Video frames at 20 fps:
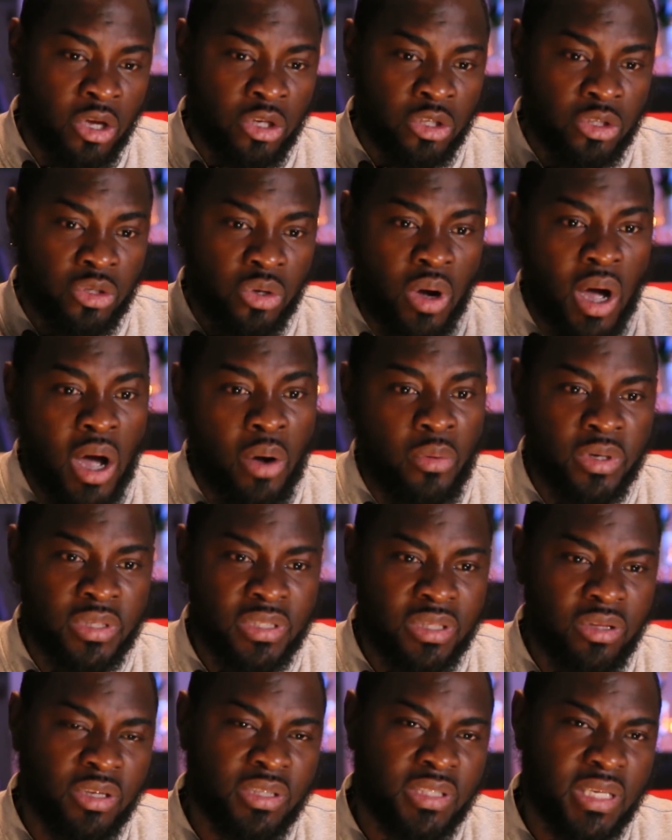So I
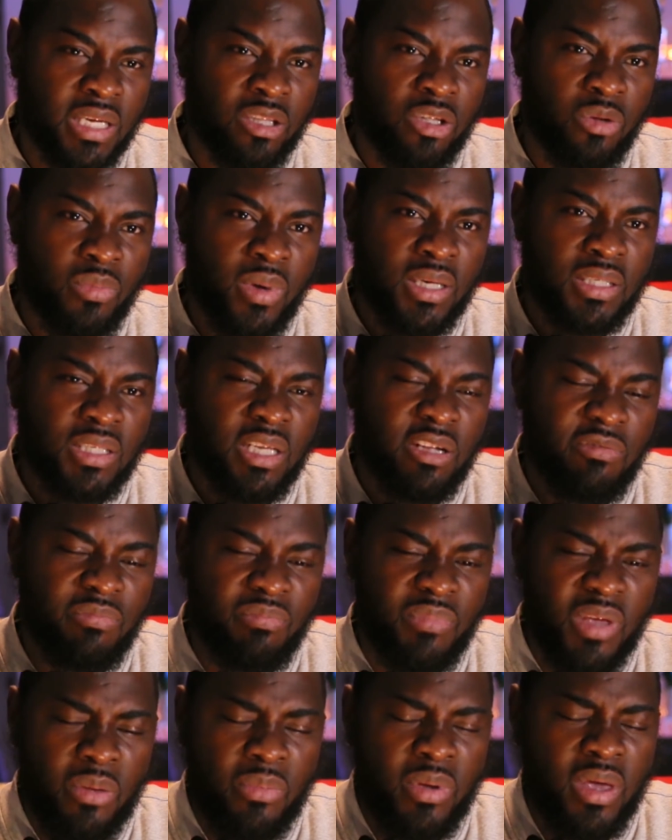was just saying to myself,
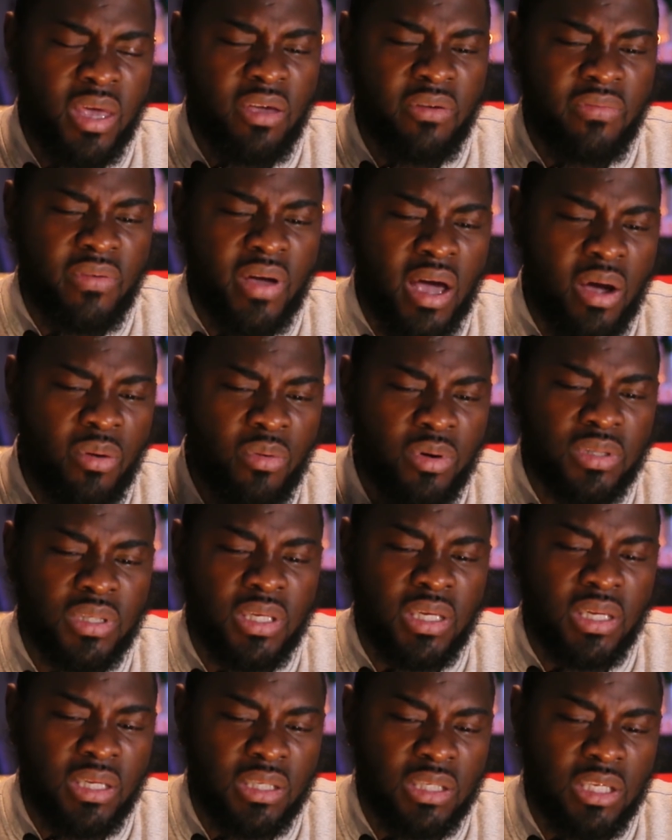maybe if I was
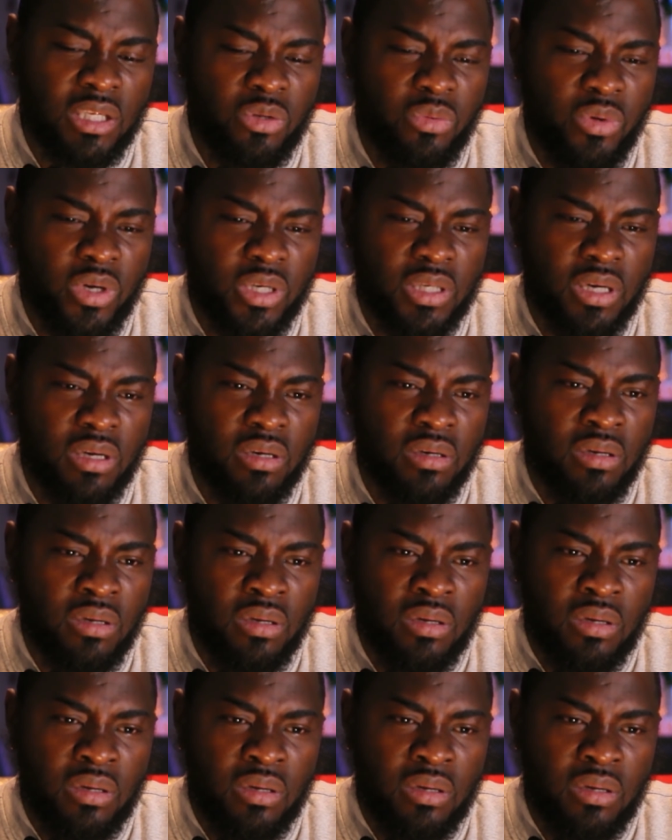in the situation,